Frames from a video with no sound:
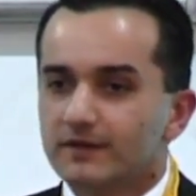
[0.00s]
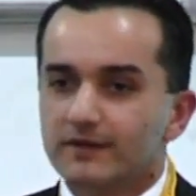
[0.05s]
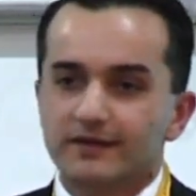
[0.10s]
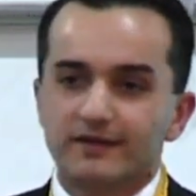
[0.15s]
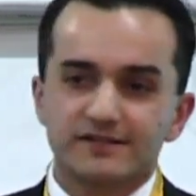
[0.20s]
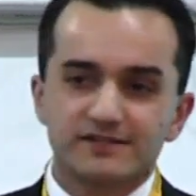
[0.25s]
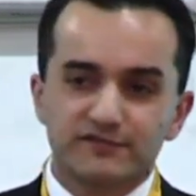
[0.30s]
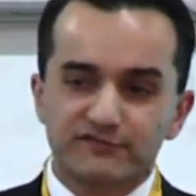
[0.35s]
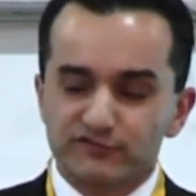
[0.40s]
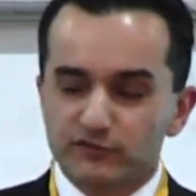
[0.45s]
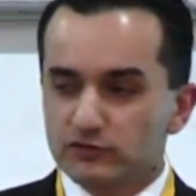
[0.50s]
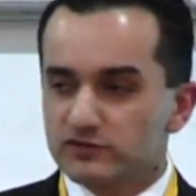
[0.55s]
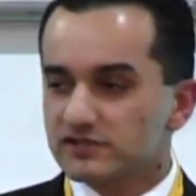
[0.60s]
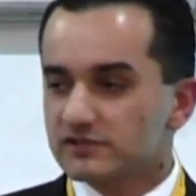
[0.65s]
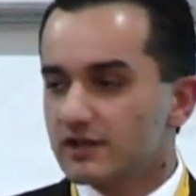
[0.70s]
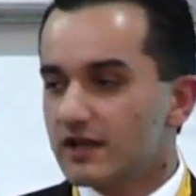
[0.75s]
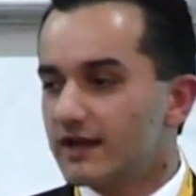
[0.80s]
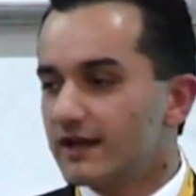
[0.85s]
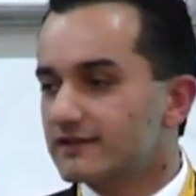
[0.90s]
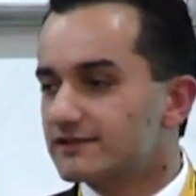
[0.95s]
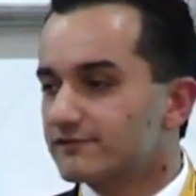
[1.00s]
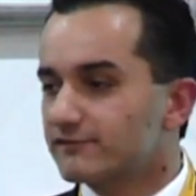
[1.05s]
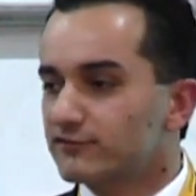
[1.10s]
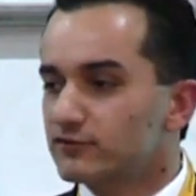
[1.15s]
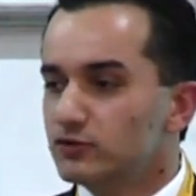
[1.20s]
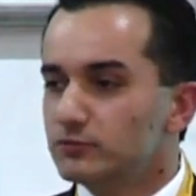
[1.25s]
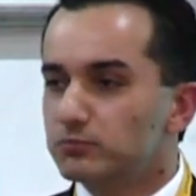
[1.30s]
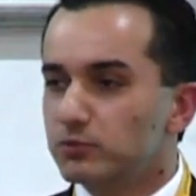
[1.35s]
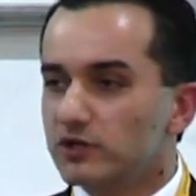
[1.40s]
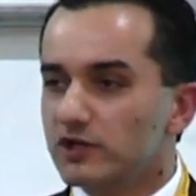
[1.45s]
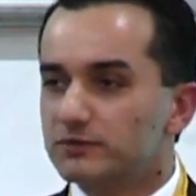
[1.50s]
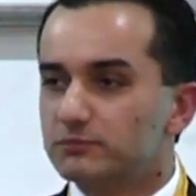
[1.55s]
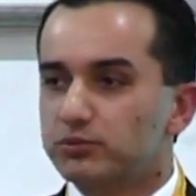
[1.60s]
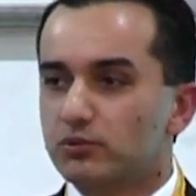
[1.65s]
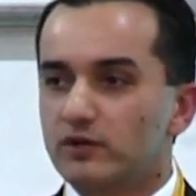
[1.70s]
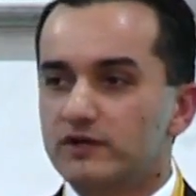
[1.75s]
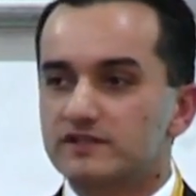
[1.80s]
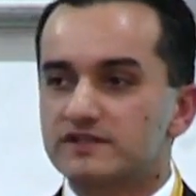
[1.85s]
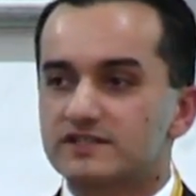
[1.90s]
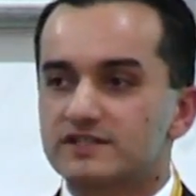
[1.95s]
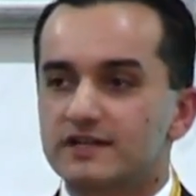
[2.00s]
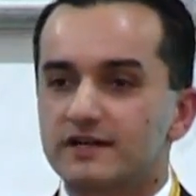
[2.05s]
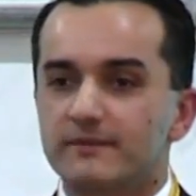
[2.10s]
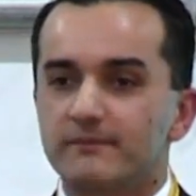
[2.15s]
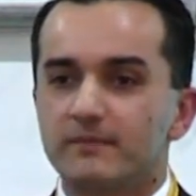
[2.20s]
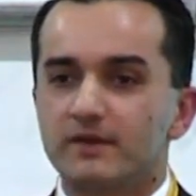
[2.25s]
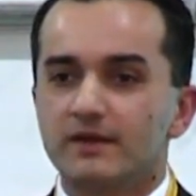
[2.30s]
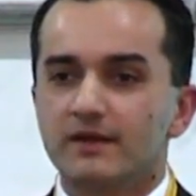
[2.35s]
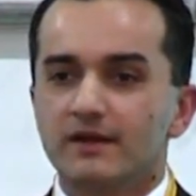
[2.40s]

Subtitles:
There's a few bullet points here.